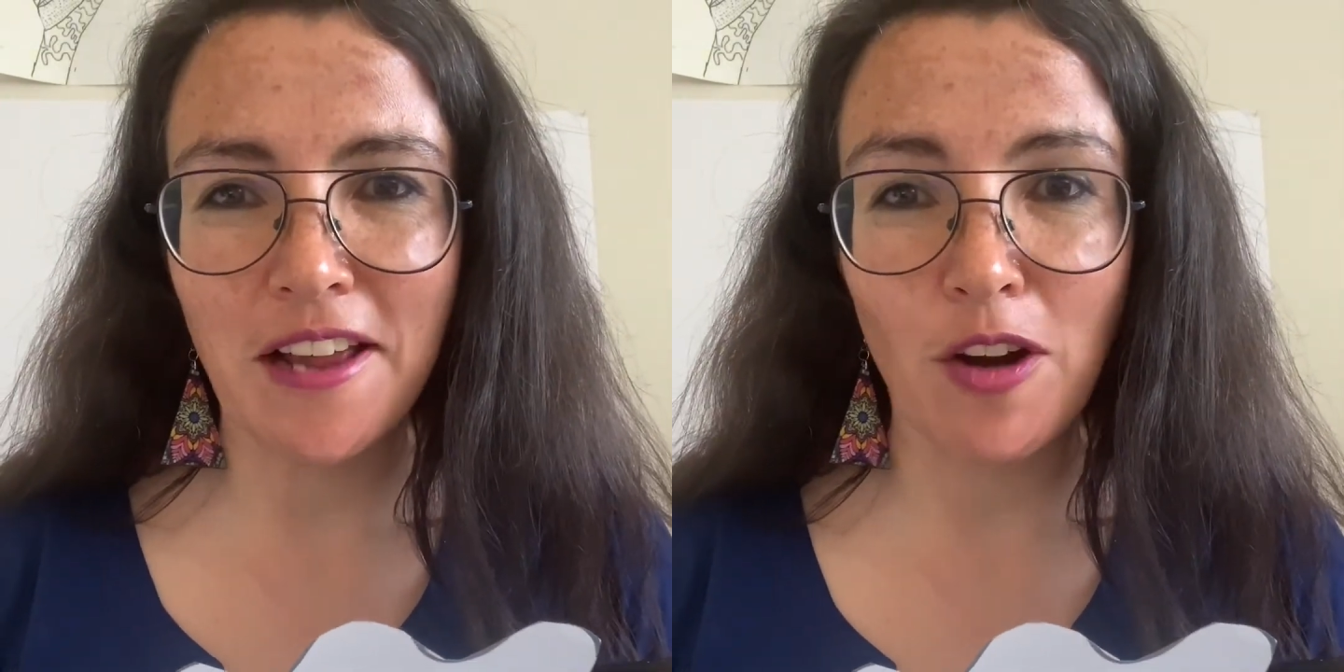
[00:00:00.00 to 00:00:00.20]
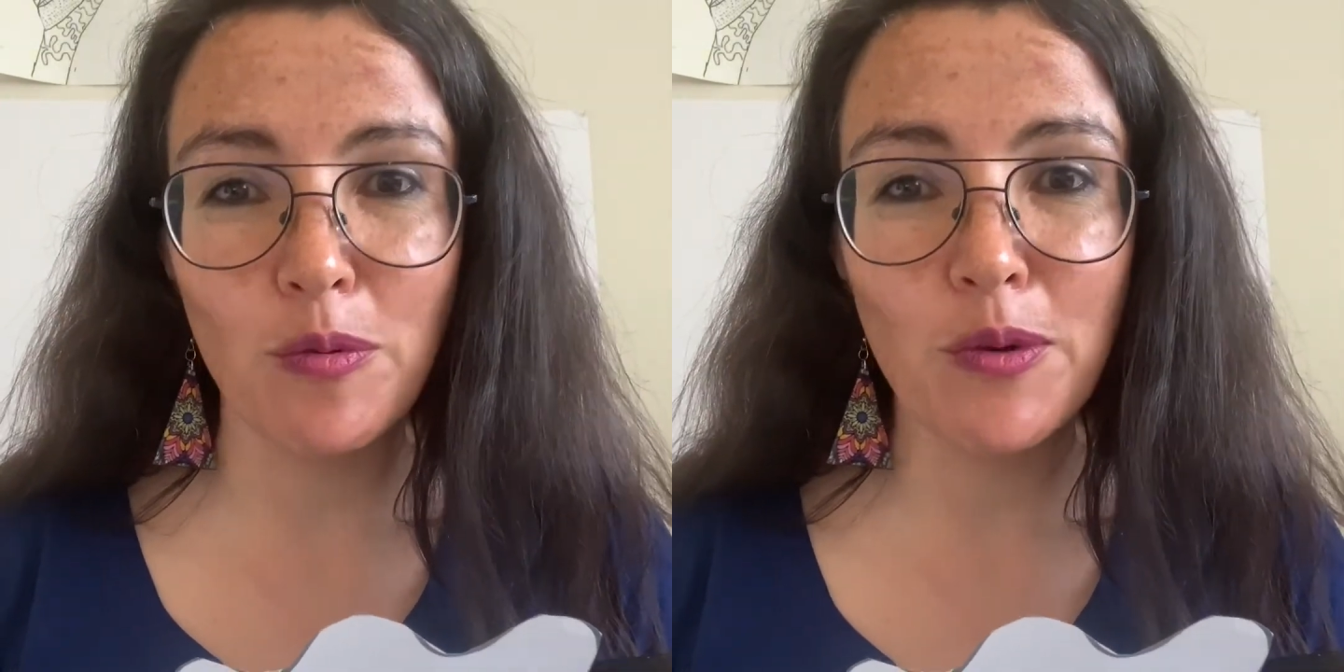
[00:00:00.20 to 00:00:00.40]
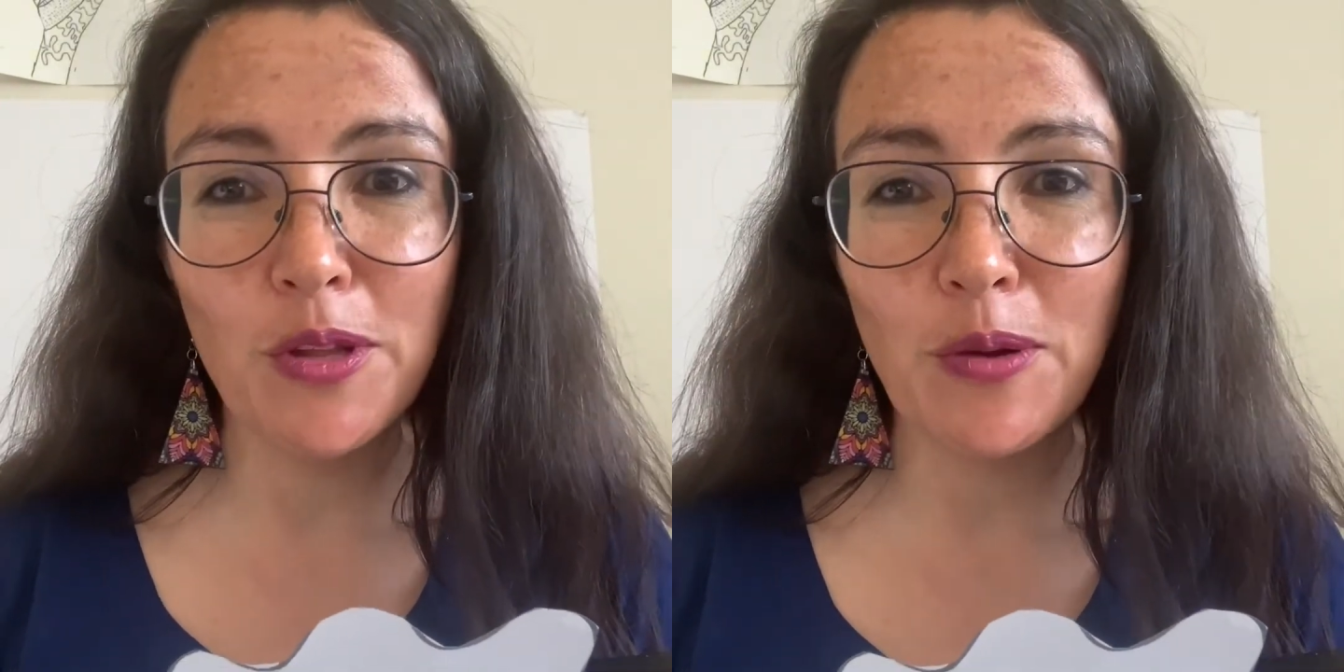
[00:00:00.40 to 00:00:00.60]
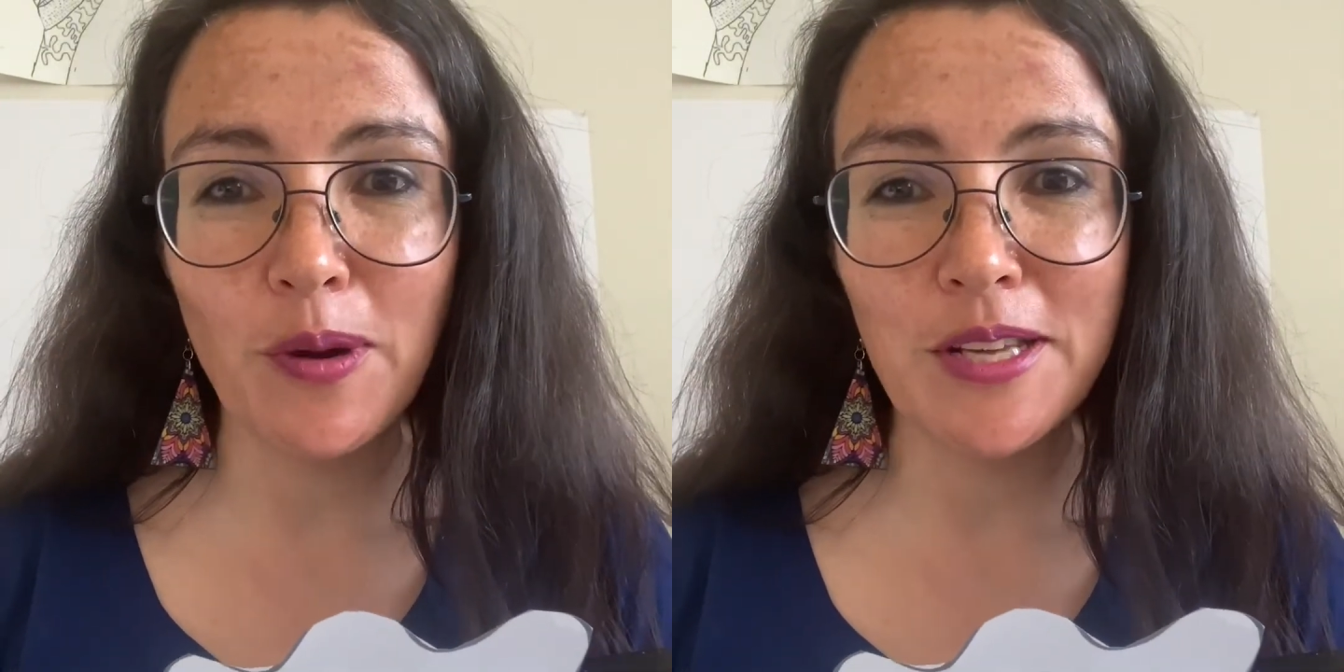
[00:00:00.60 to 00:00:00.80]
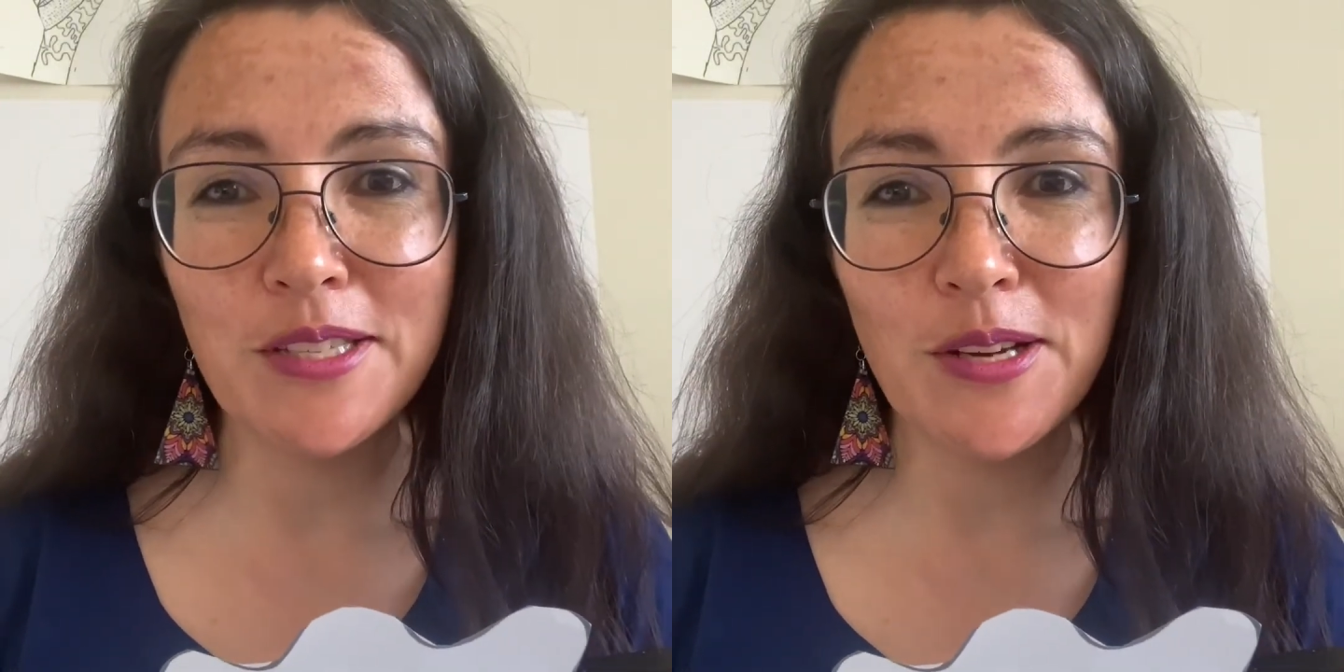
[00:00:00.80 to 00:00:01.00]
I really
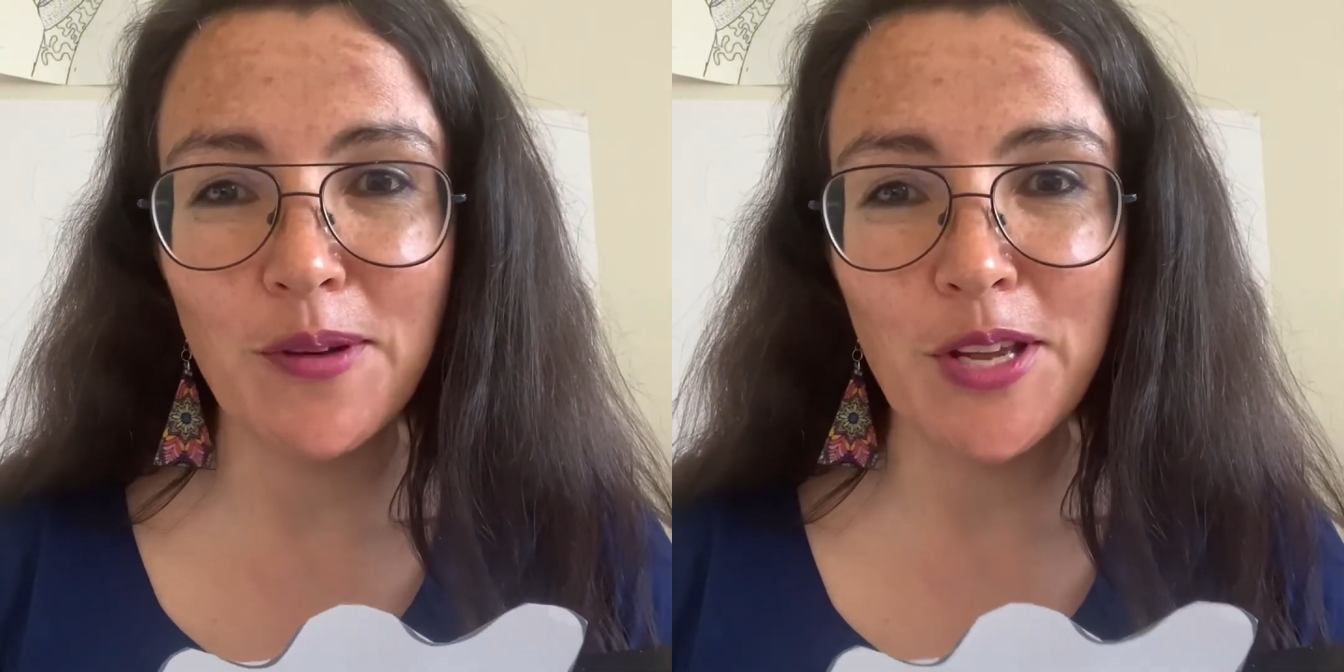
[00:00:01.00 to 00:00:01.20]
want to see what